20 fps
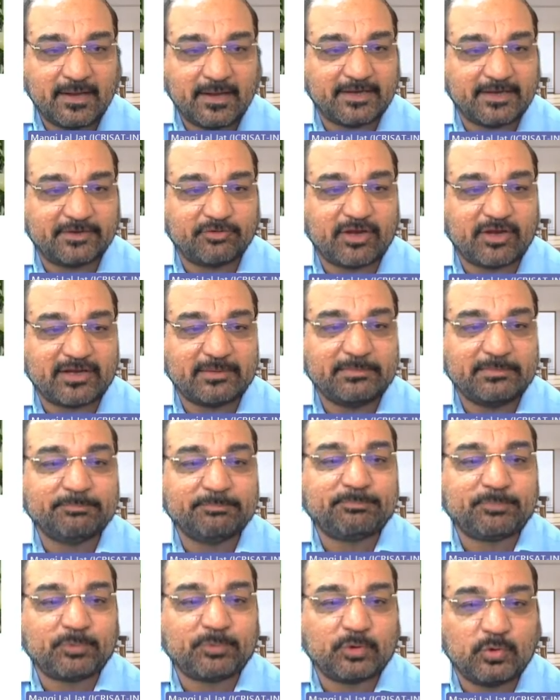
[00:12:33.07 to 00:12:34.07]
and you are
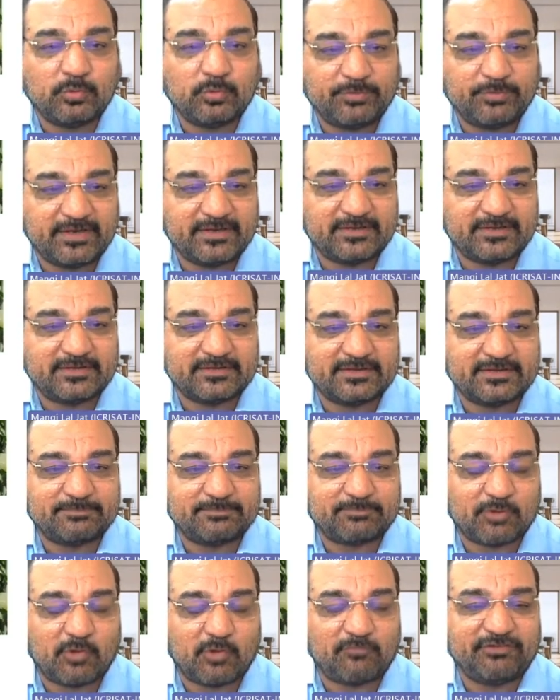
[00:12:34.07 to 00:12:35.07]
improving
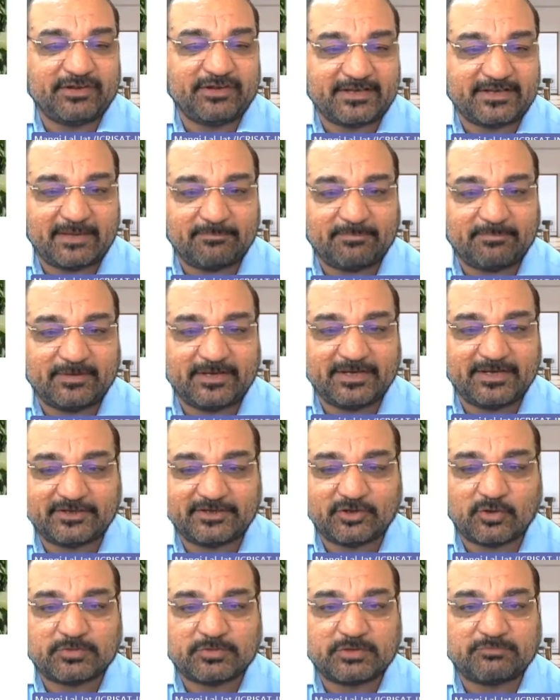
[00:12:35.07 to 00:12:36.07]
the
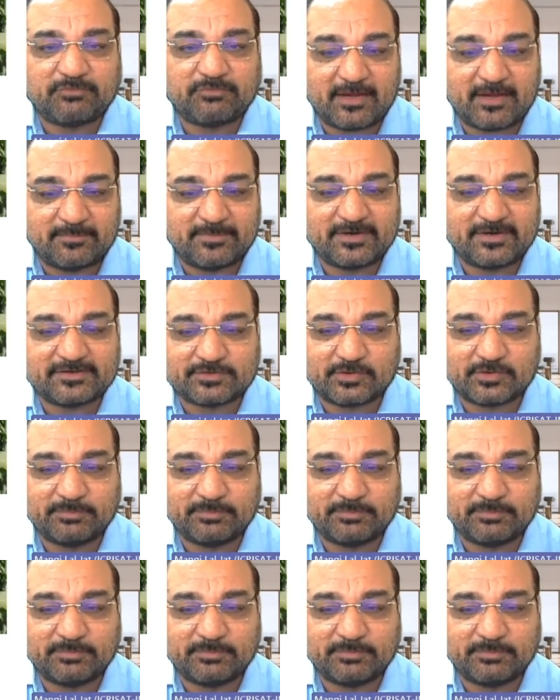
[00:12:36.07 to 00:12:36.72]
profitability of the farmer